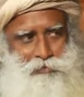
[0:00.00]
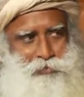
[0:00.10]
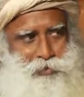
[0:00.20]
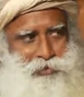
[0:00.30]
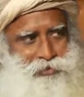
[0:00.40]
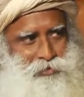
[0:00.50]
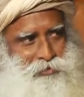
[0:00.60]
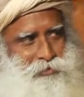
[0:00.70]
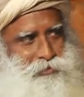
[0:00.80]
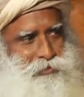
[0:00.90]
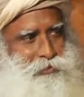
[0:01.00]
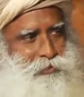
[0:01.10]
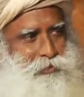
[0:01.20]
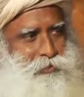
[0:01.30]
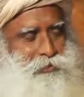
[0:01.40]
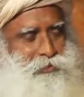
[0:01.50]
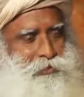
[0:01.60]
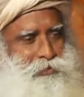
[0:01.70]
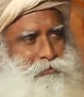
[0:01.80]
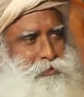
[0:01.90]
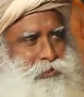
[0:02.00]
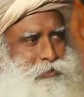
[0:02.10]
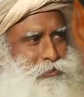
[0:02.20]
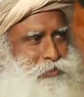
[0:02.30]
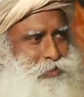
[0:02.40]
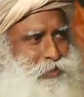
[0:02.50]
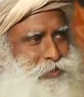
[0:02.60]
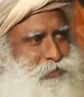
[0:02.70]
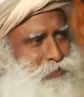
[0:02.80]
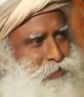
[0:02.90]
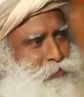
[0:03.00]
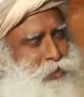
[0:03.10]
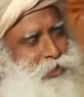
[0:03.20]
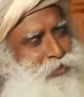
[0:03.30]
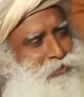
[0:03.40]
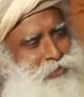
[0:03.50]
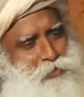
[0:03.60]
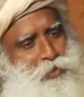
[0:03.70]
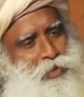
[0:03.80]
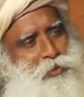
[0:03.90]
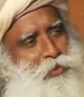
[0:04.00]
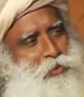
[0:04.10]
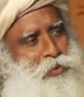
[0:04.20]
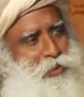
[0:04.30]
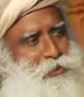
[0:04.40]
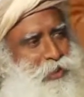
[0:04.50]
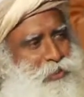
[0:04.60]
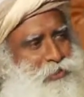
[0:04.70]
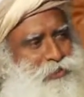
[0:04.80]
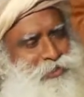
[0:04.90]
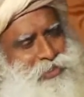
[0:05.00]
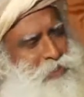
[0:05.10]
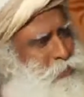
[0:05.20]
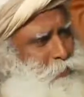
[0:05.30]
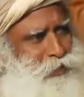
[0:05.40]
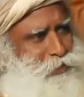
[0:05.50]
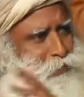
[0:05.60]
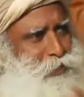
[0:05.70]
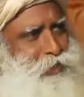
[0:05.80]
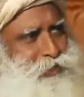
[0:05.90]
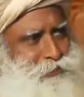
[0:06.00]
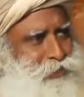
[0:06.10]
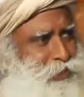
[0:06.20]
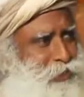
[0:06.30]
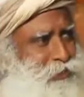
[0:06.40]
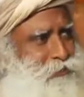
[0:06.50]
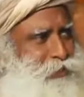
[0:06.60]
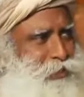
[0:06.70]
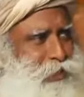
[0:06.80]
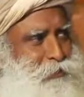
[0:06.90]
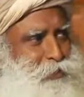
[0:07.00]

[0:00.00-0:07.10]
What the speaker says: of the week. Because there's work going on in United States, in every part of the world, which are in different time